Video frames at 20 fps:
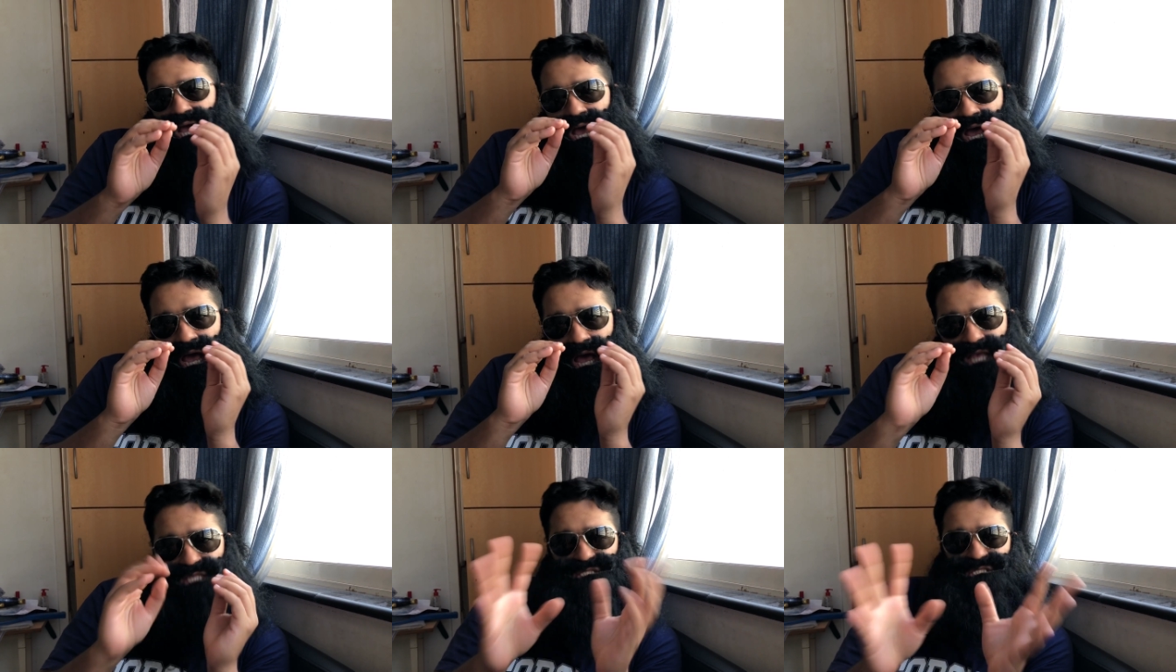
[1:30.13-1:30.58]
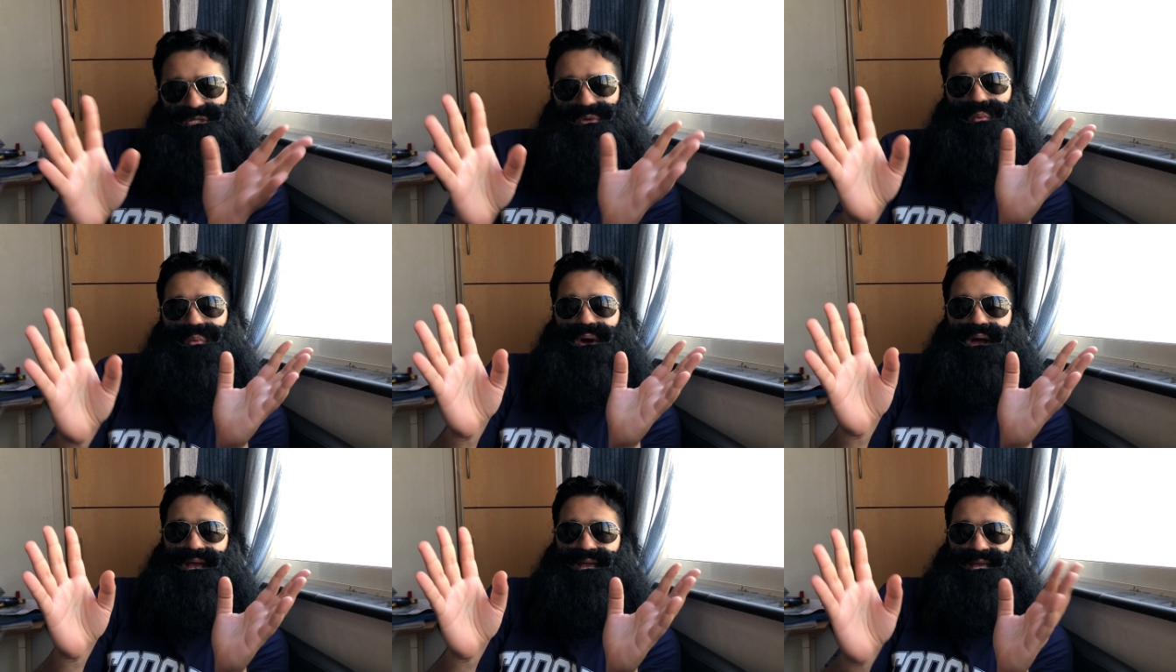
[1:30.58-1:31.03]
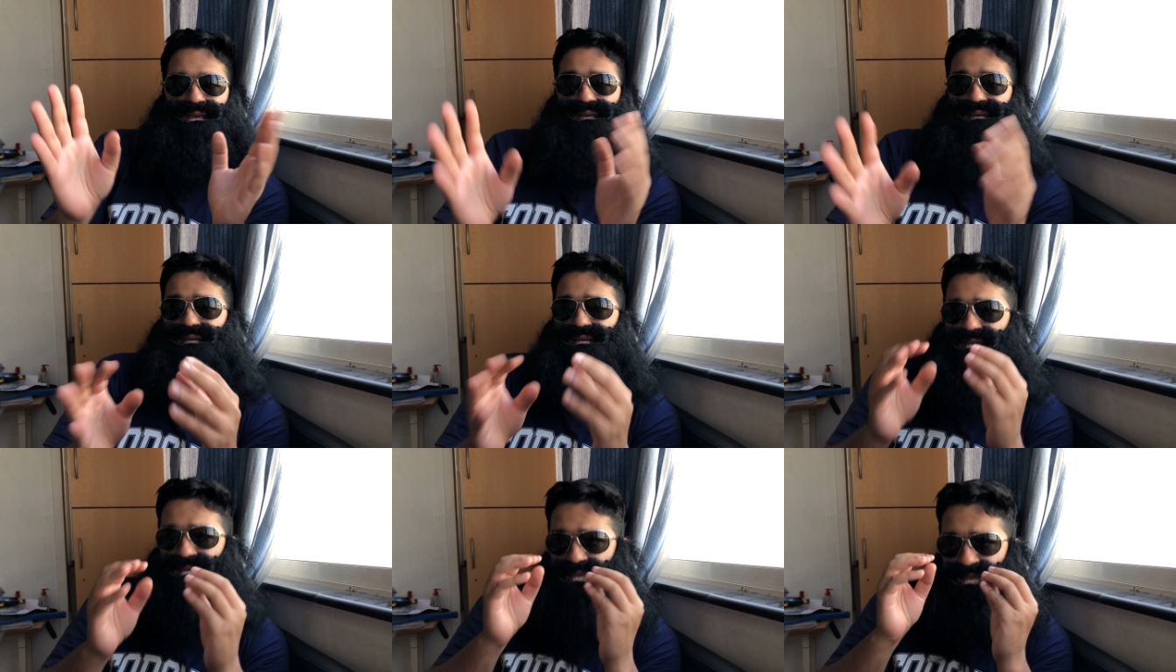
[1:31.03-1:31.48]
Ask why
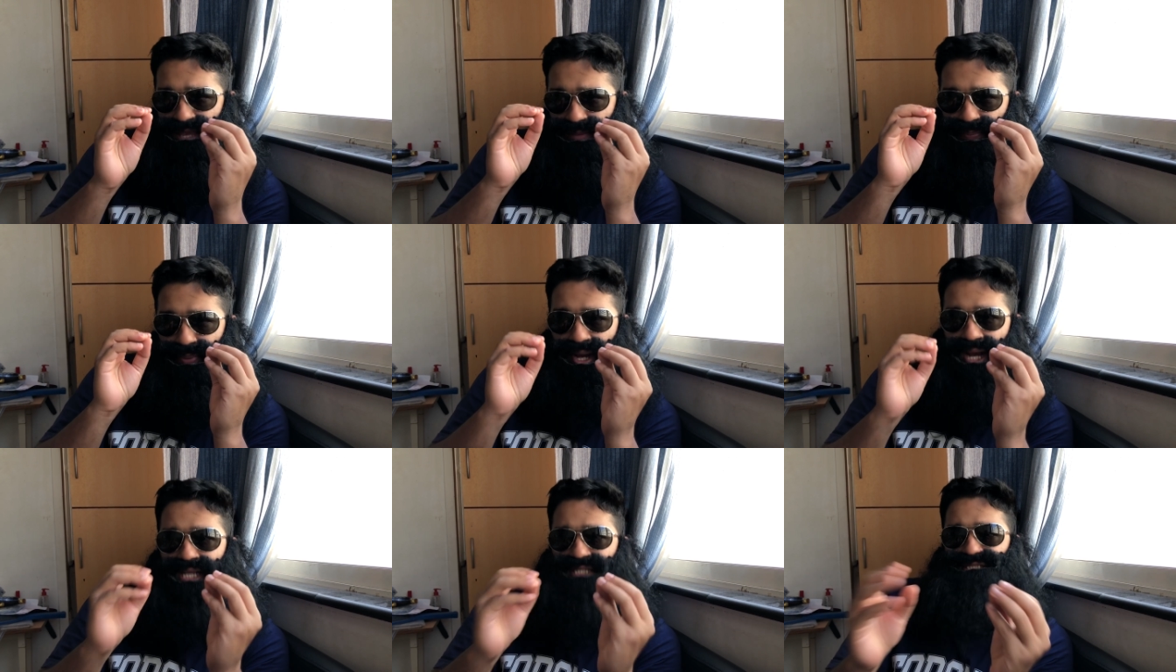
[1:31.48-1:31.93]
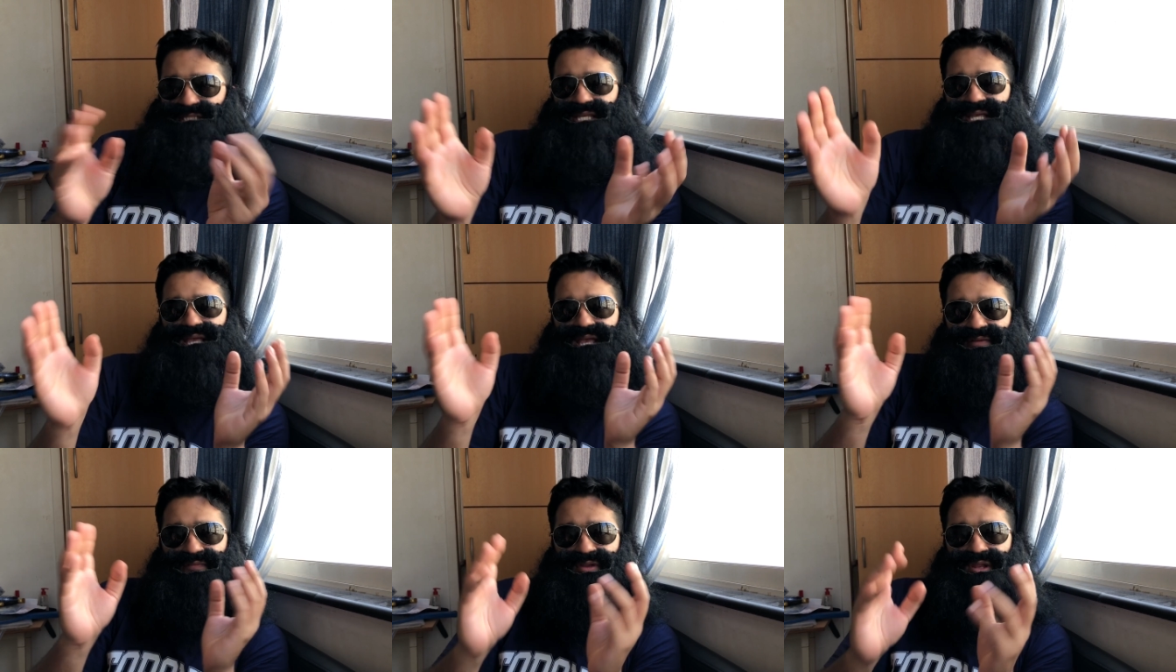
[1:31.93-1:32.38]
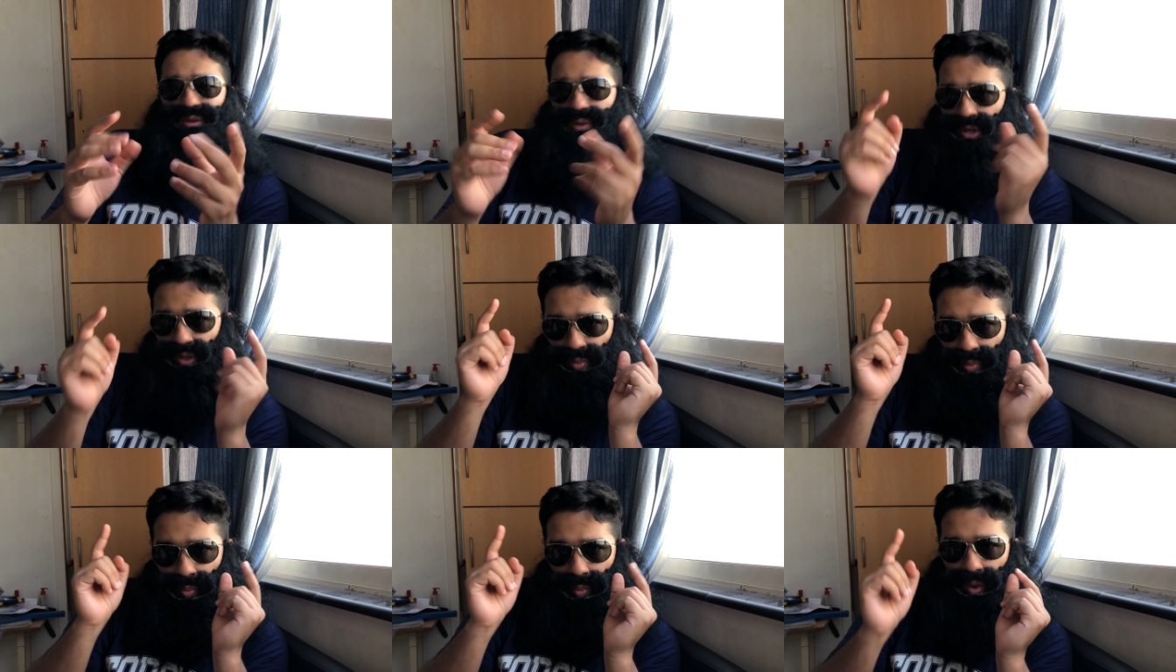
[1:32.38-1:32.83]
keep asking
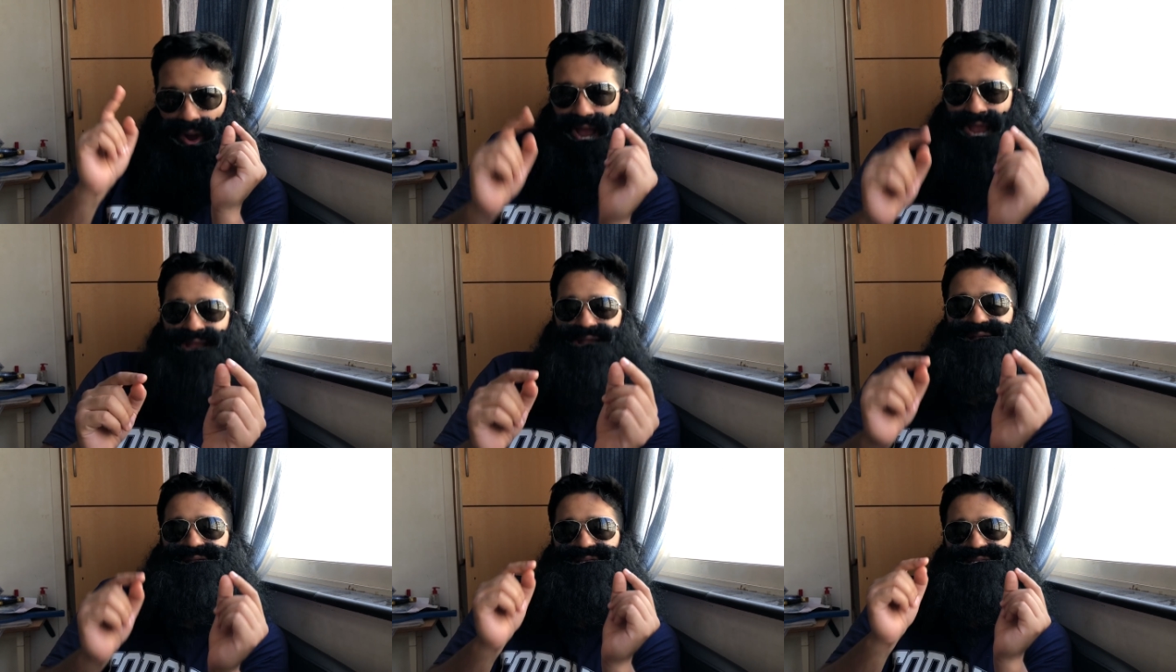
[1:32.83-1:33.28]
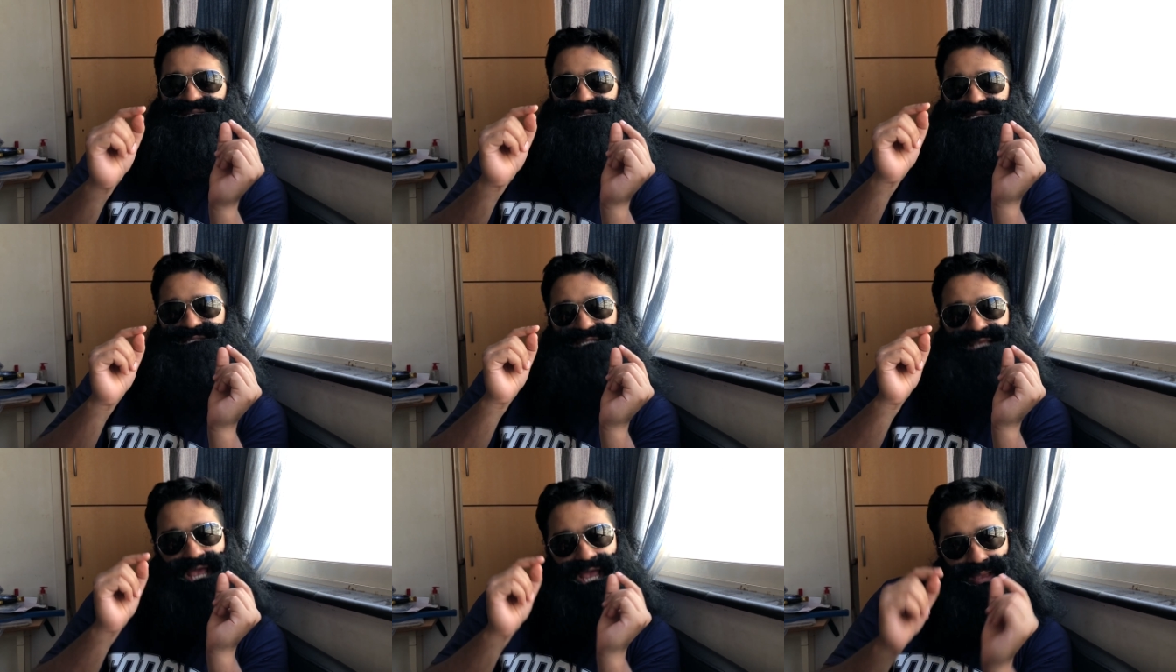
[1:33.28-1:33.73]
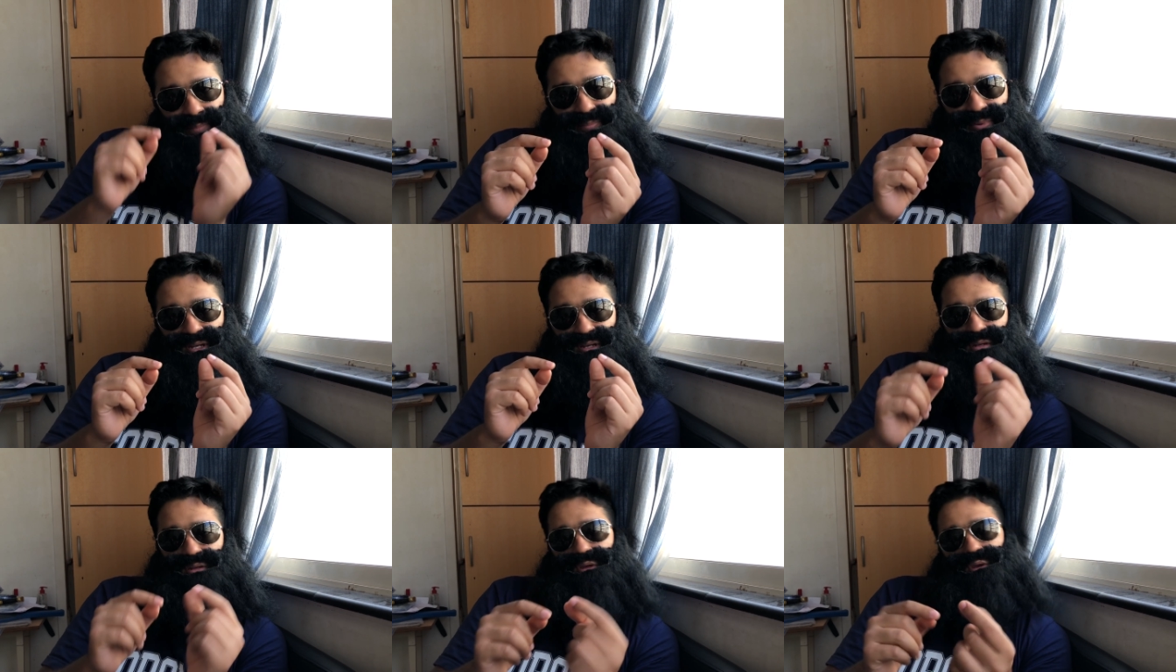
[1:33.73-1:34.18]
everyone, why does this
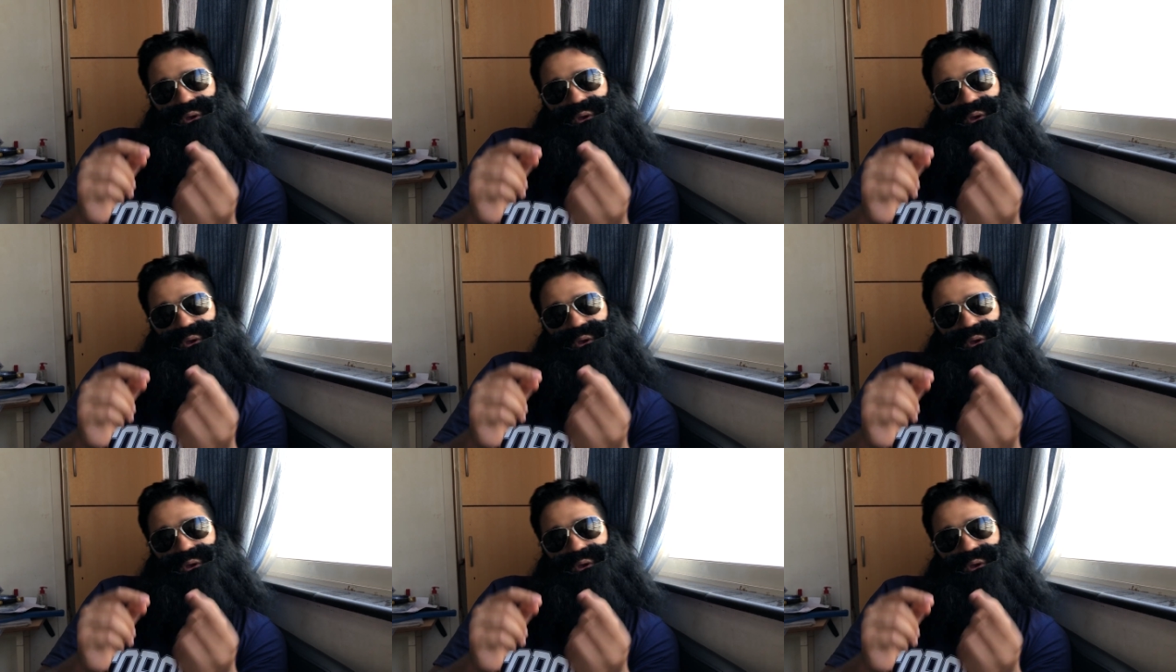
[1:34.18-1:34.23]
happen?